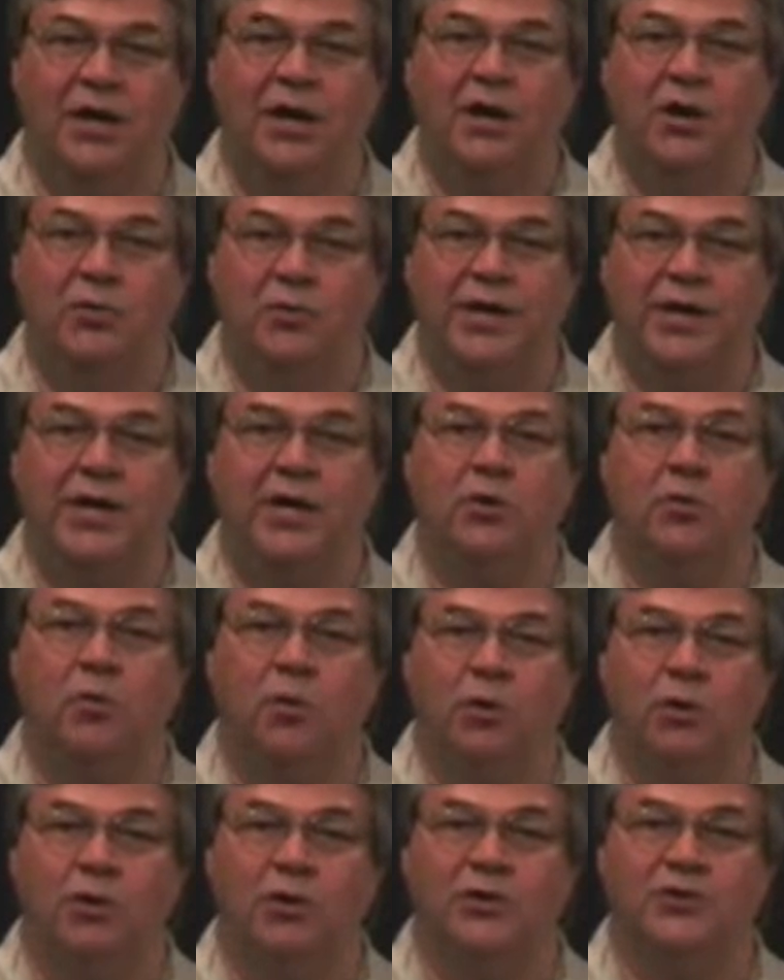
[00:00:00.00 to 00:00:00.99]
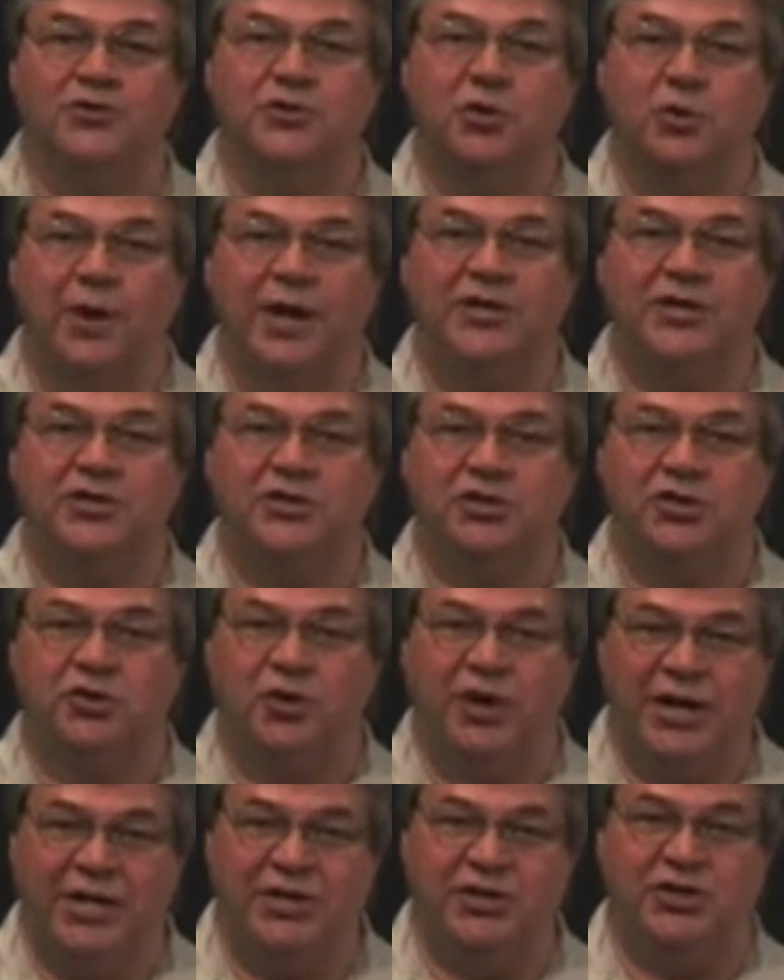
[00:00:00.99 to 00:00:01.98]
Reading World's Great
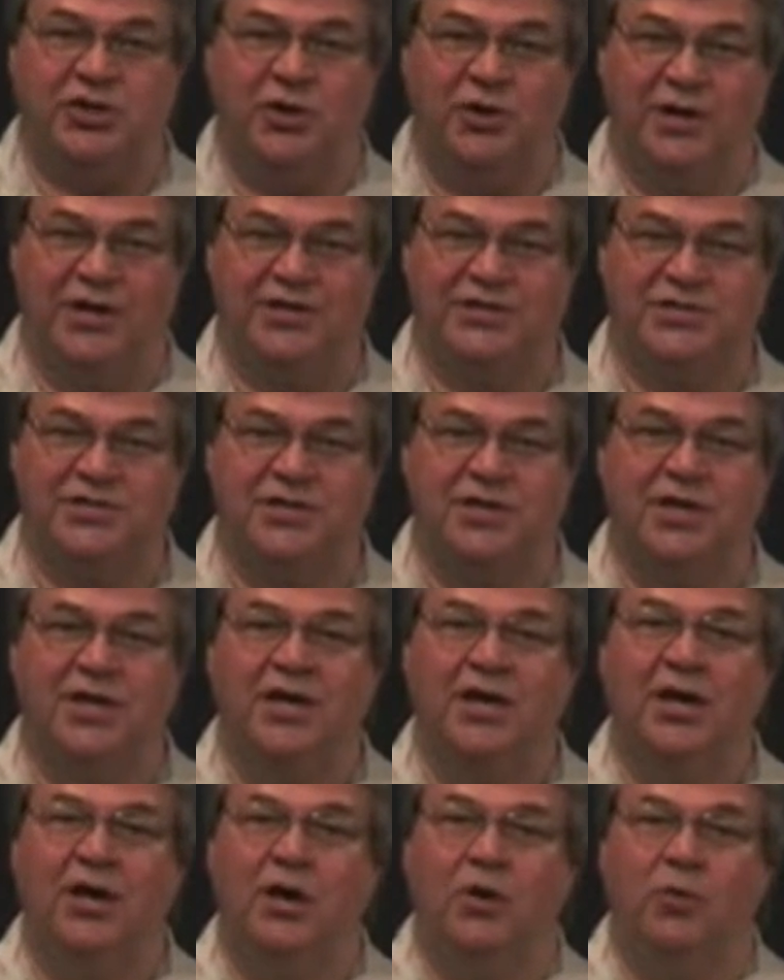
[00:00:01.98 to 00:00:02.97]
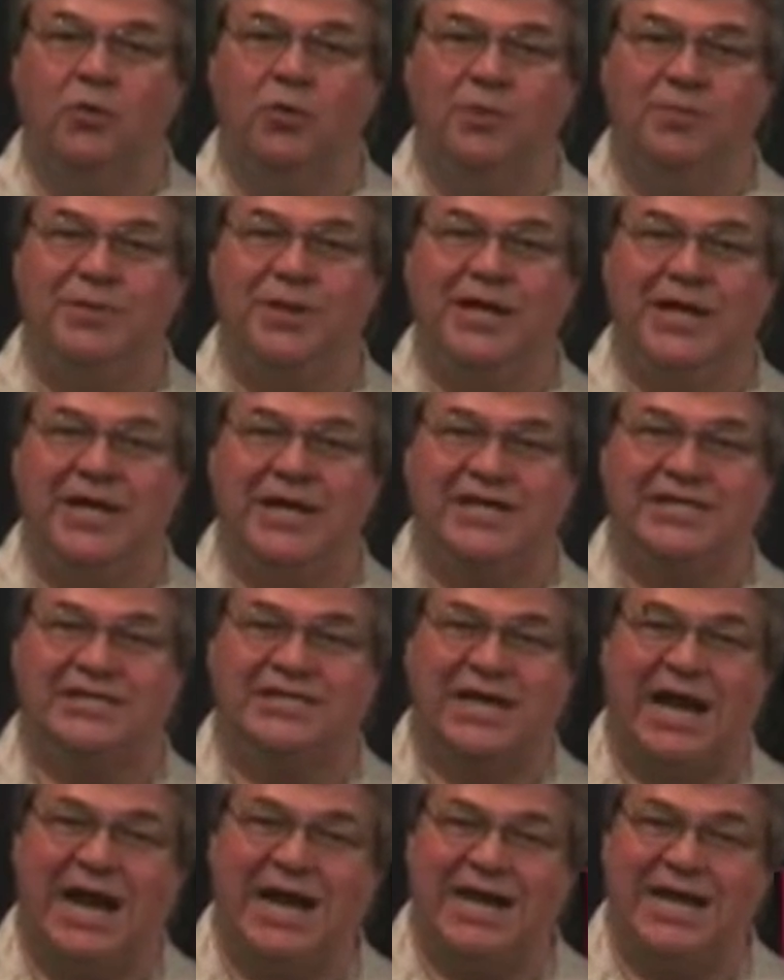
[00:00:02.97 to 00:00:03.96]
Train Journeys would be an
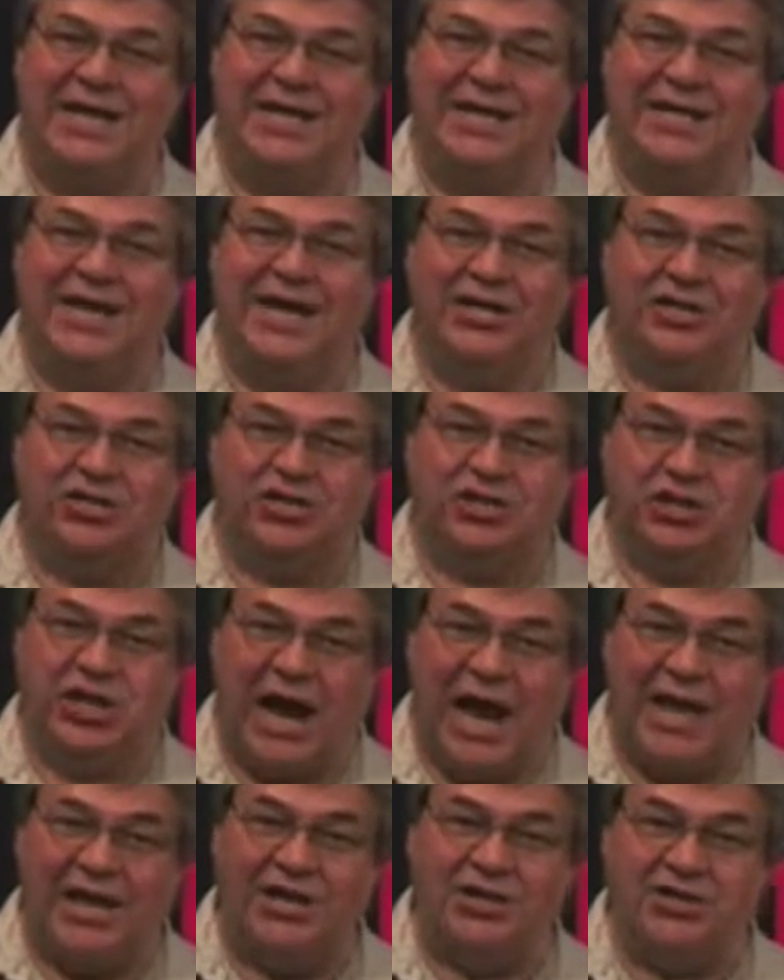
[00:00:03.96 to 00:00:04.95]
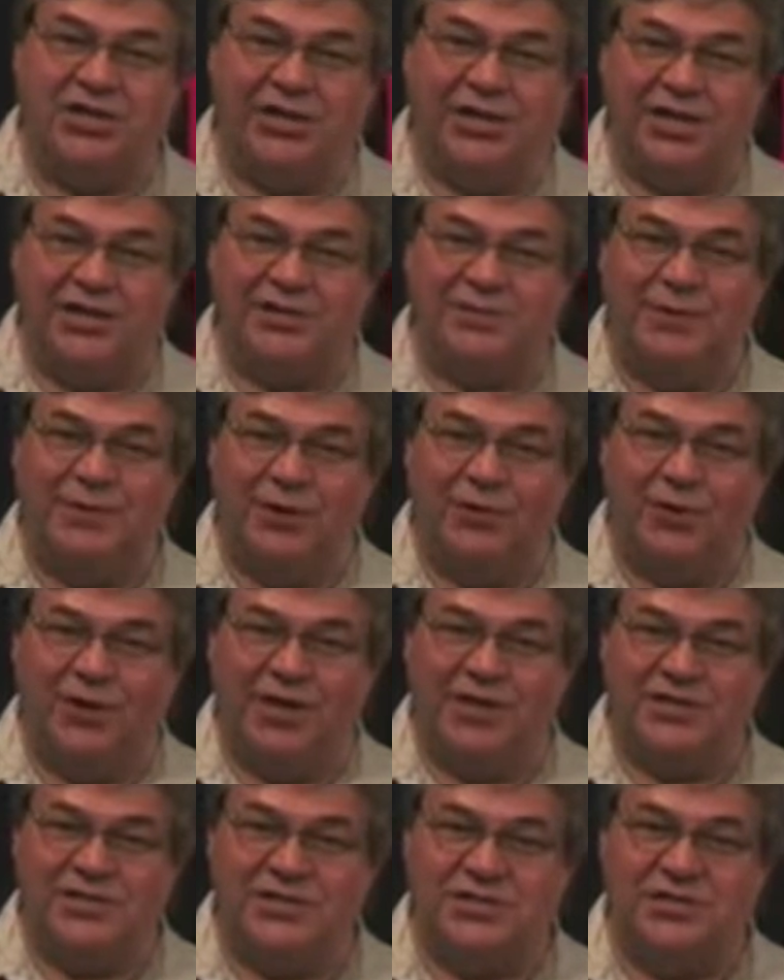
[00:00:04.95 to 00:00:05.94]
exciting yet challenging
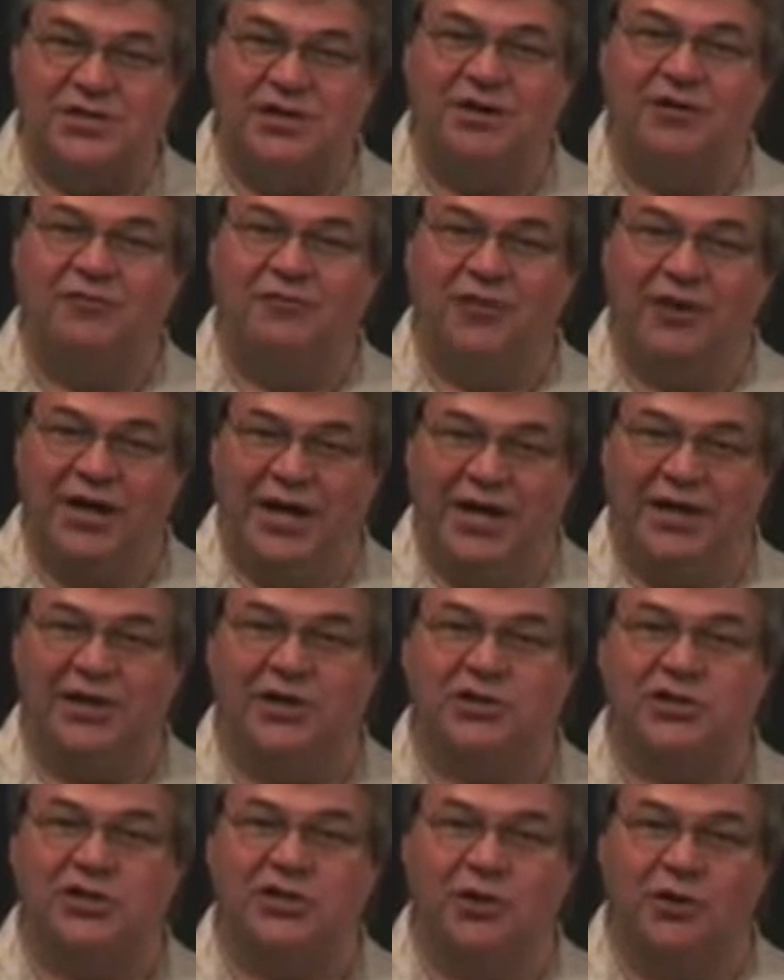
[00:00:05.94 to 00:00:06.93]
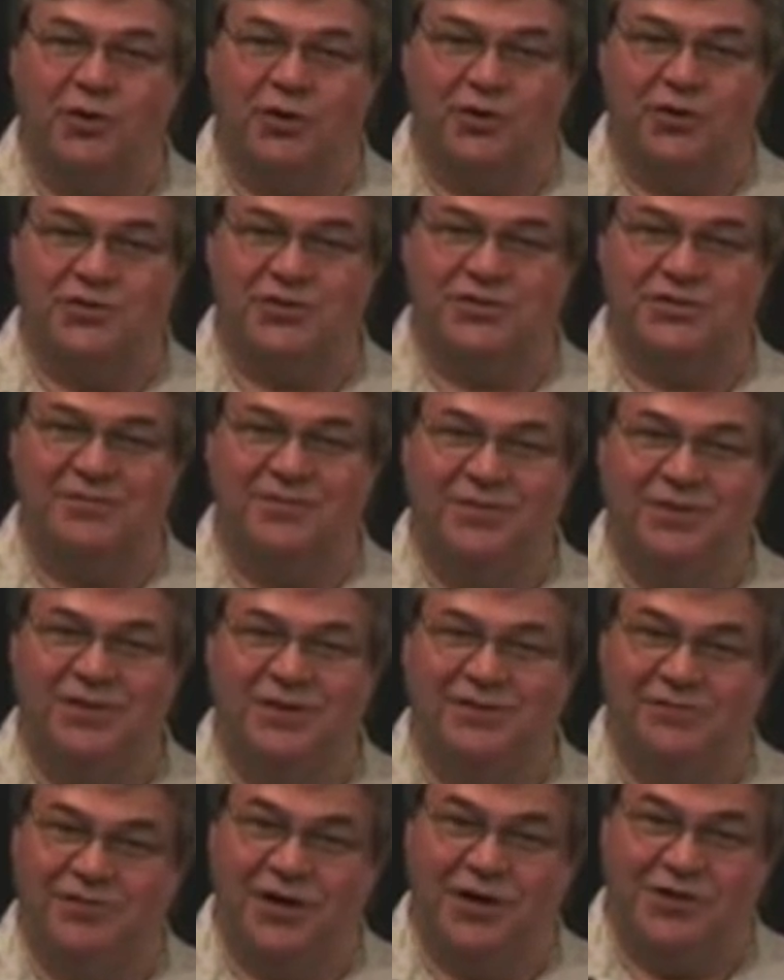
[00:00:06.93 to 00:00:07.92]
experience for English learners.
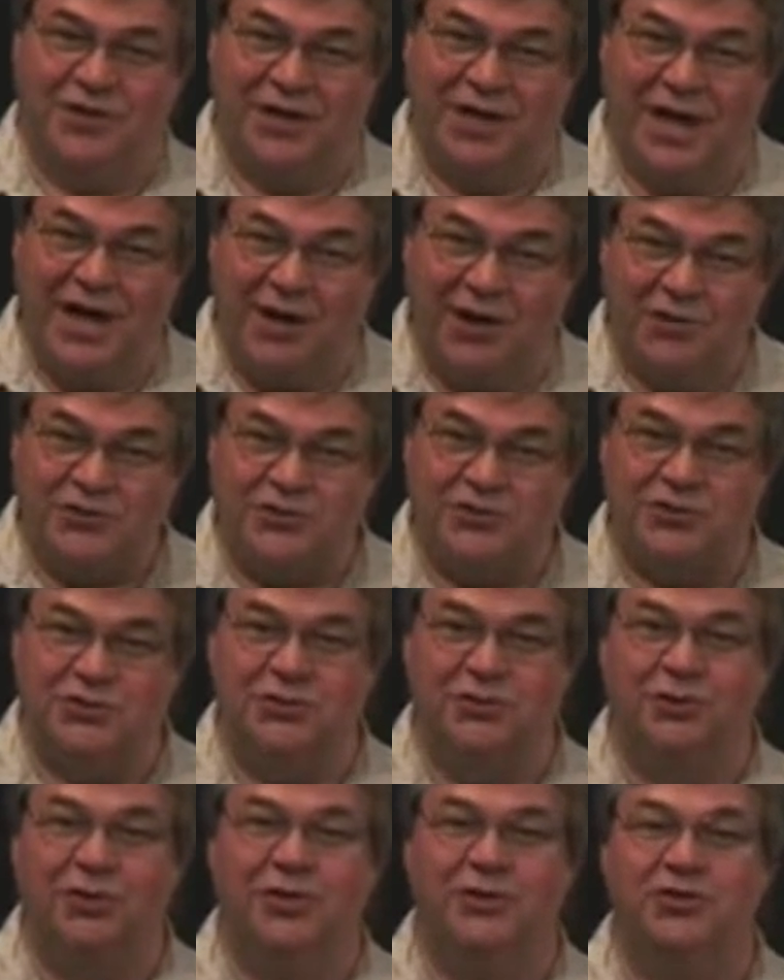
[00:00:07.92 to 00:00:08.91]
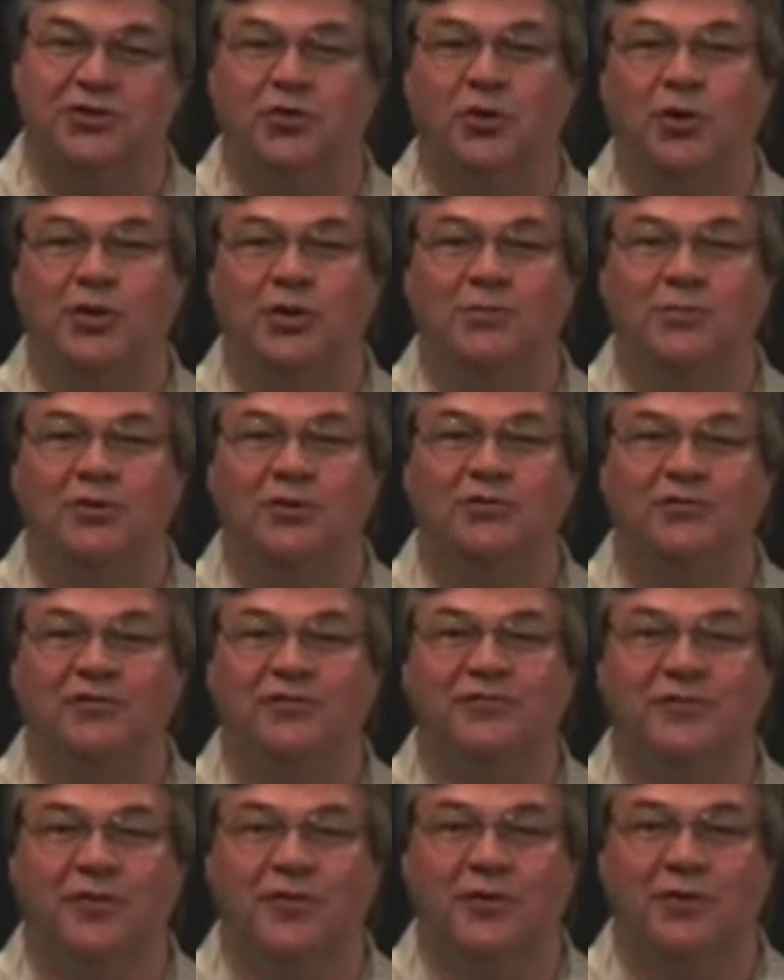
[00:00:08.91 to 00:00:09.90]
If nothing else, you'll enjoy the beautiful
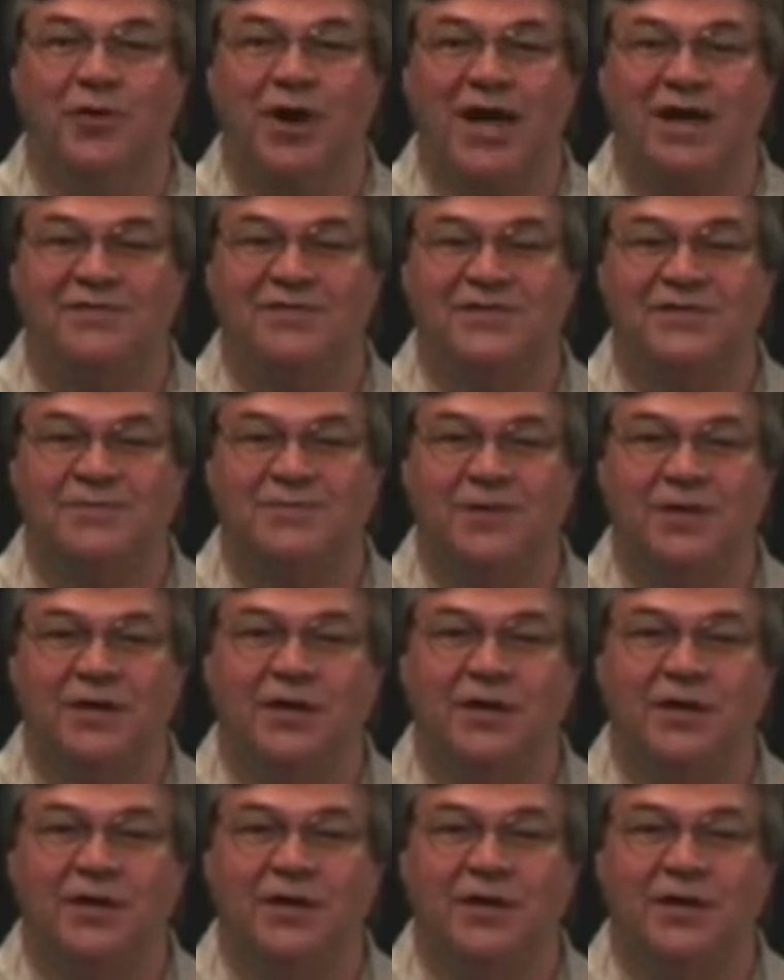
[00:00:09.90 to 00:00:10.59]
photographs.